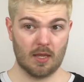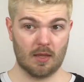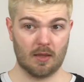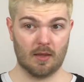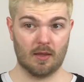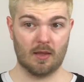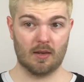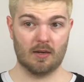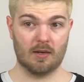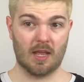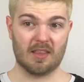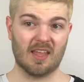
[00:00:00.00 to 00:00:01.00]

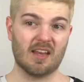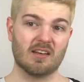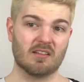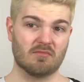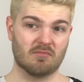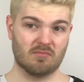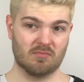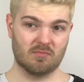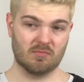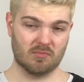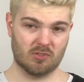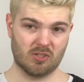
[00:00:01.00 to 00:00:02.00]
And that
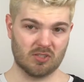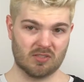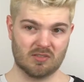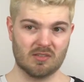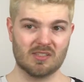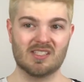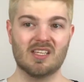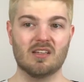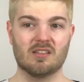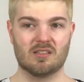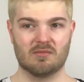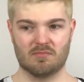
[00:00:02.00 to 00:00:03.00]
just
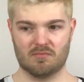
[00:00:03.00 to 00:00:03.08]
sit.